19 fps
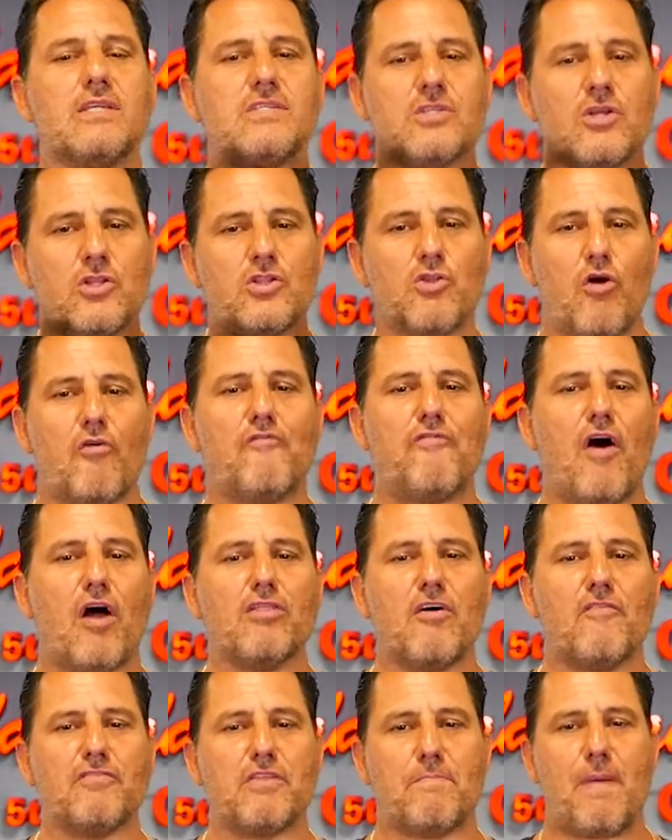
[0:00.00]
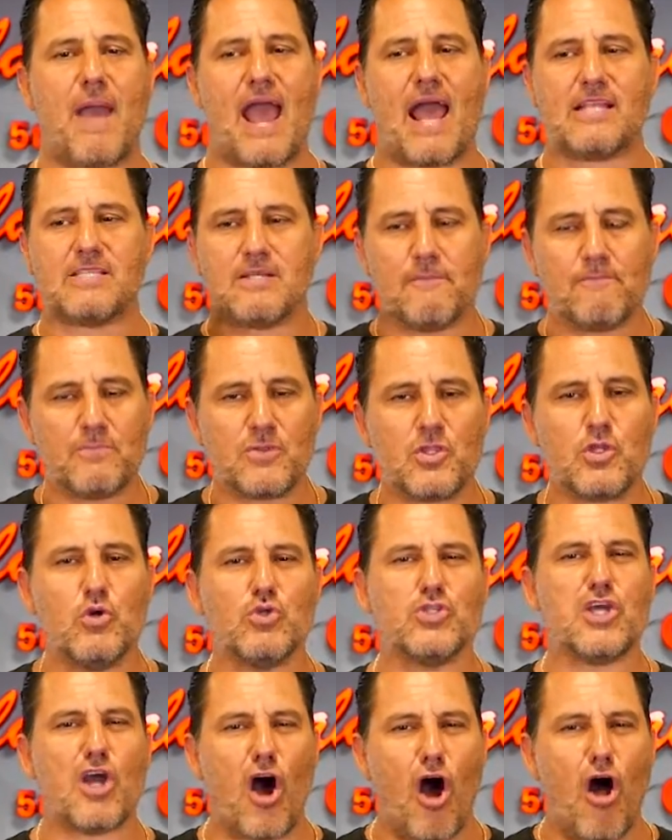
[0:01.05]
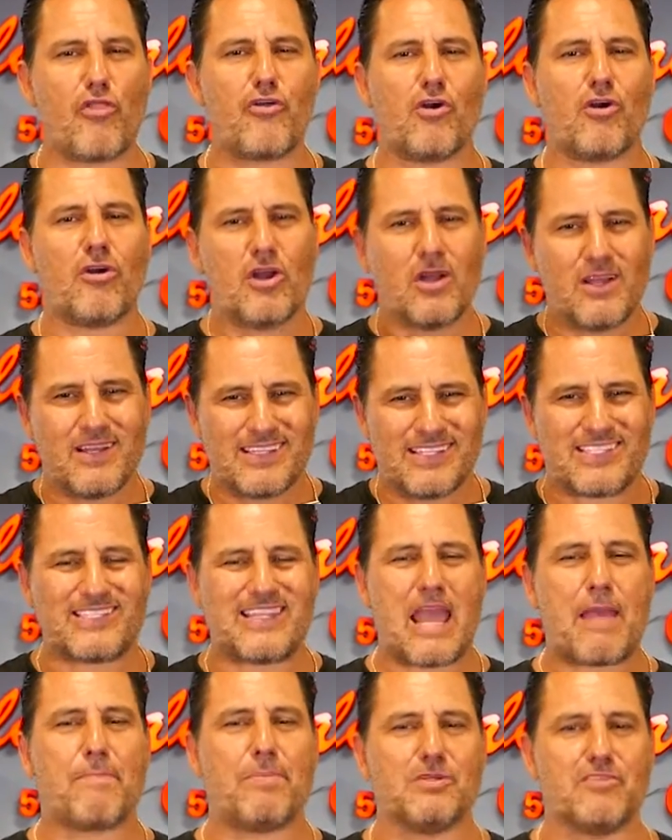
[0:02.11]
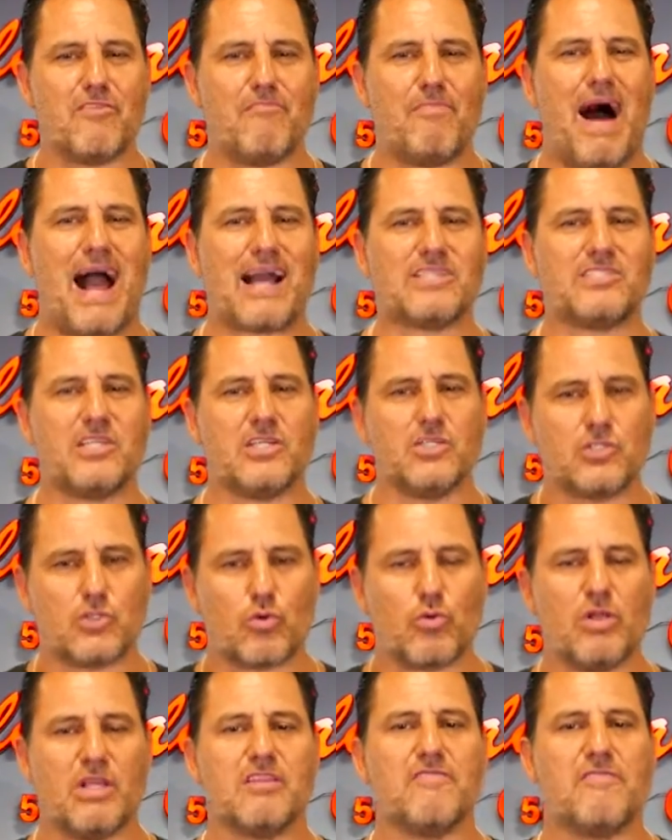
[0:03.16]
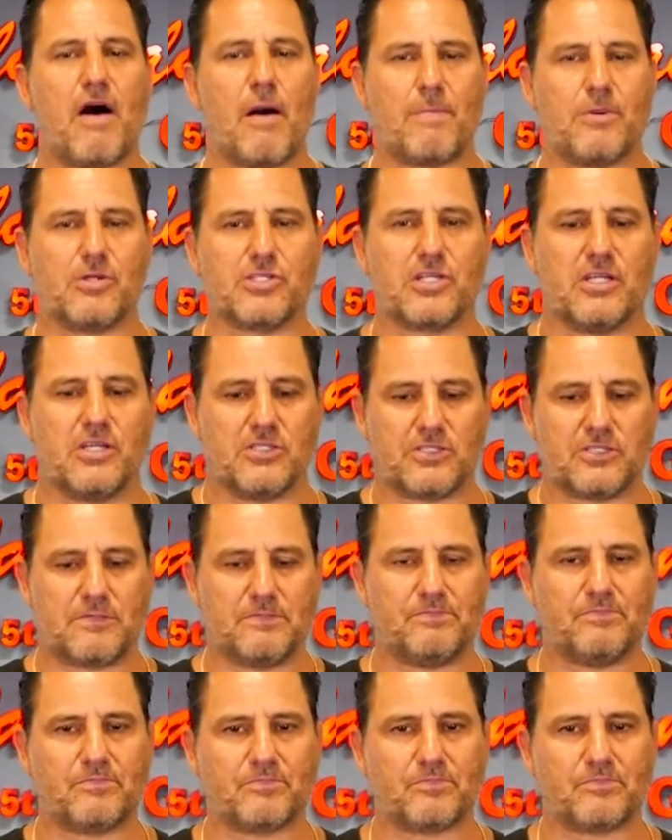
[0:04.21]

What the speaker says: is don't fall in love with the pads. Use the other staples of boxing to really develop your skills.